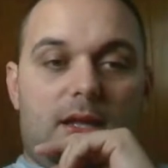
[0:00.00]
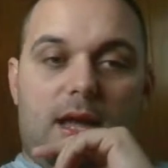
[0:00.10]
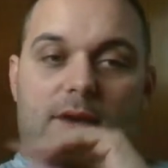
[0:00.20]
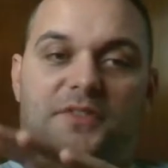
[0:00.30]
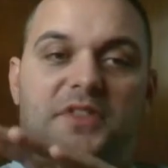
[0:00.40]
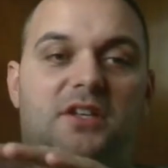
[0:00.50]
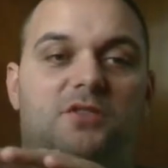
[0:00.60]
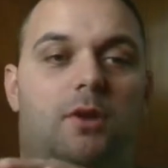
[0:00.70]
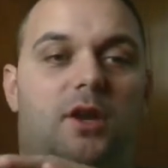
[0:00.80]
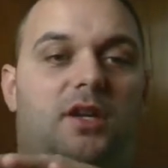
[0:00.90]
Everything's
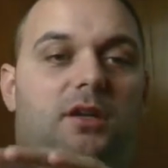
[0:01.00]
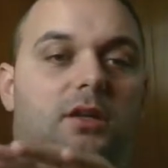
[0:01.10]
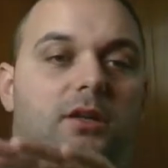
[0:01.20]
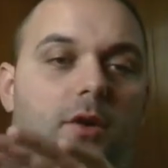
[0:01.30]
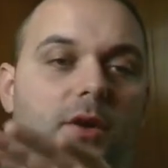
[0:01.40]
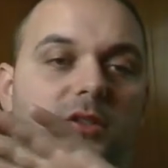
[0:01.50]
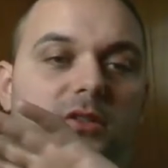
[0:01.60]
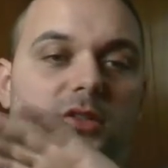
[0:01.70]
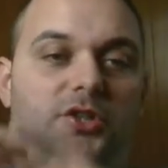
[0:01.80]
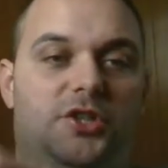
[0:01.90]
going
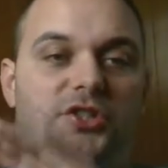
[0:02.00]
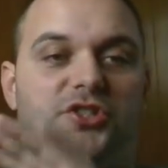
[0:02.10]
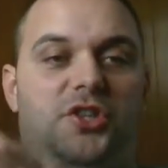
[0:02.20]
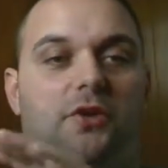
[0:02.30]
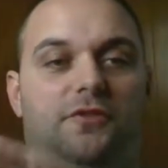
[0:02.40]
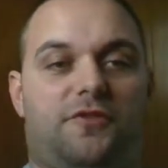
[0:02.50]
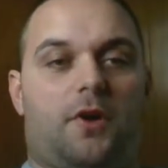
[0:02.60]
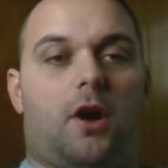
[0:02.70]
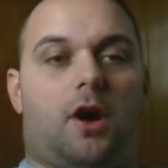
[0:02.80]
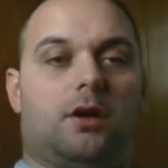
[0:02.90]
good so
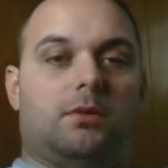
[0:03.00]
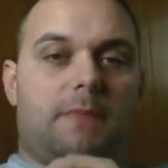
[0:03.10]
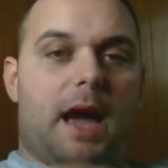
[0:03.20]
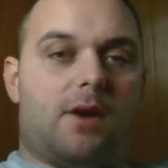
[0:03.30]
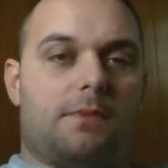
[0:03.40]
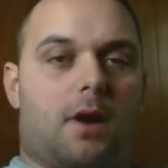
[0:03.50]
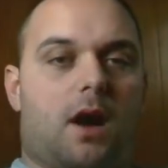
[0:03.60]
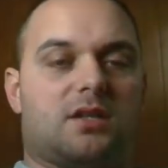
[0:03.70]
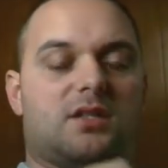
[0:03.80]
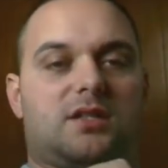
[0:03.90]
far. Battery
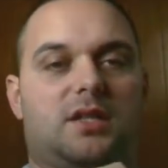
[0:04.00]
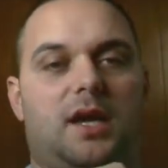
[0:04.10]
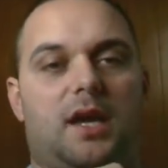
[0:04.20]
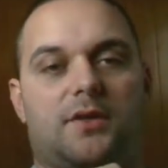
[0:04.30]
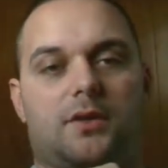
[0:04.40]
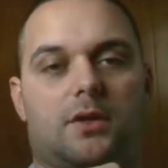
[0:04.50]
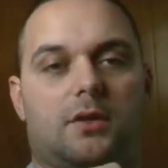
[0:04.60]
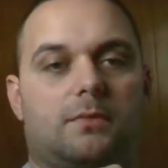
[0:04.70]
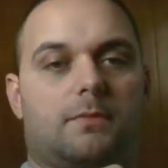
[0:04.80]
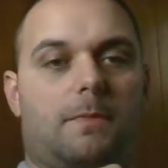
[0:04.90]
box is
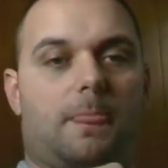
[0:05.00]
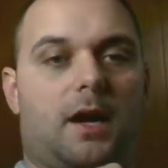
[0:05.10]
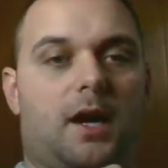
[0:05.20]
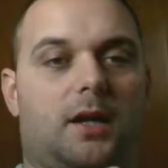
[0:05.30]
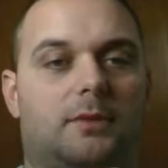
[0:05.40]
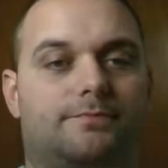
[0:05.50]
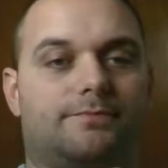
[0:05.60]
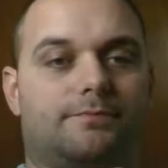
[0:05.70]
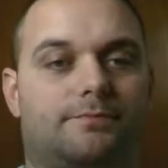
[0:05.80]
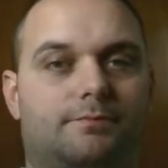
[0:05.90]
together.
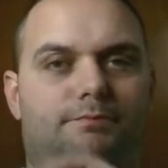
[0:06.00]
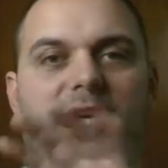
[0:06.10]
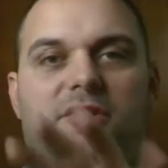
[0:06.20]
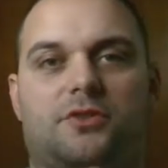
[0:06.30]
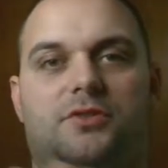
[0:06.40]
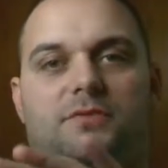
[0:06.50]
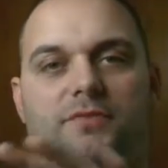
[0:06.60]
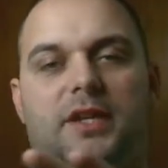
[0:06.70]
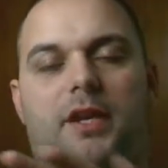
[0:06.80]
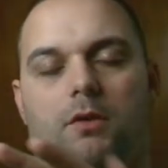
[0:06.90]
Pictures,
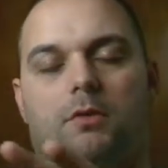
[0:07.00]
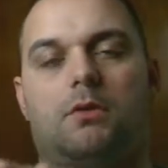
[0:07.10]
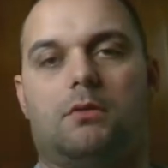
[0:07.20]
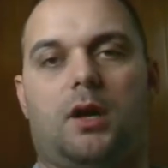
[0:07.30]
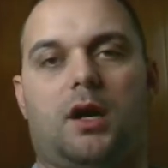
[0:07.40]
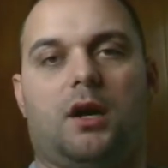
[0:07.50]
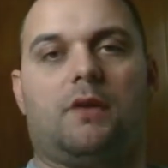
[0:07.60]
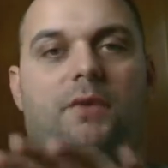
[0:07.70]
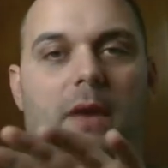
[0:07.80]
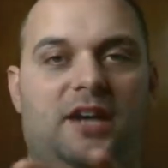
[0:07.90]
video
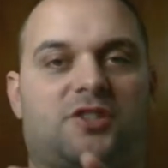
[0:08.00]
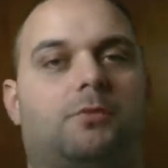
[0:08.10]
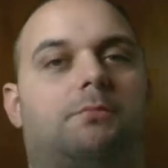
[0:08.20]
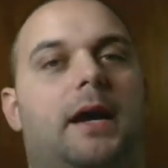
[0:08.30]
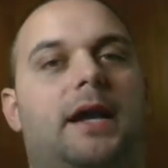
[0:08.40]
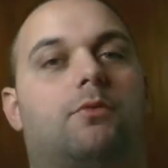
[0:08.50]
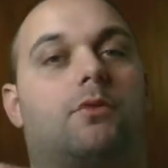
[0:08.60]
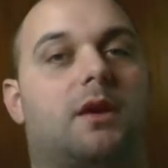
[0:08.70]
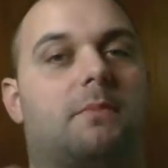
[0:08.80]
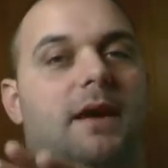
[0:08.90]
of the actual bike will
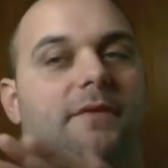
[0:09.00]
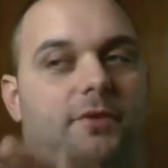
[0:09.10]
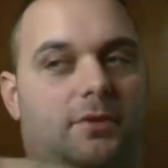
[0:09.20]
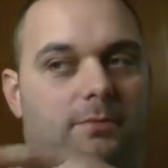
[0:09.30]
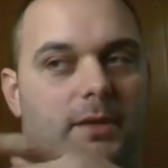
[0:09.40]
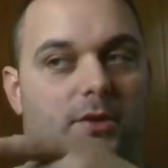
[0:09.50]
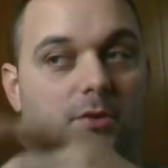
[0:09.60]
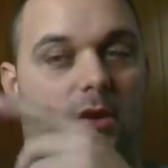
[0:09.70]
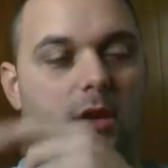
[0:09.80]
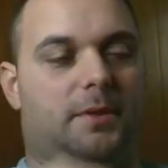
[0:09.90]
come after my little
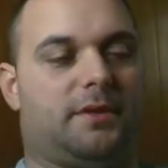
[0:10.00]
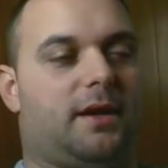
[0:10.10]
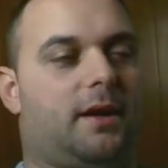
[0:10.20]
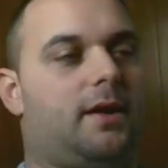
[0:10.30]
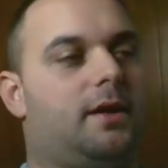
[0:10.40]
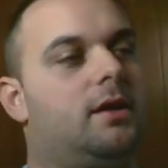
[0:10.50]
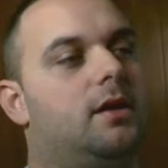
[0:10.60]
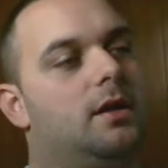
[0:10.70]
commentary here.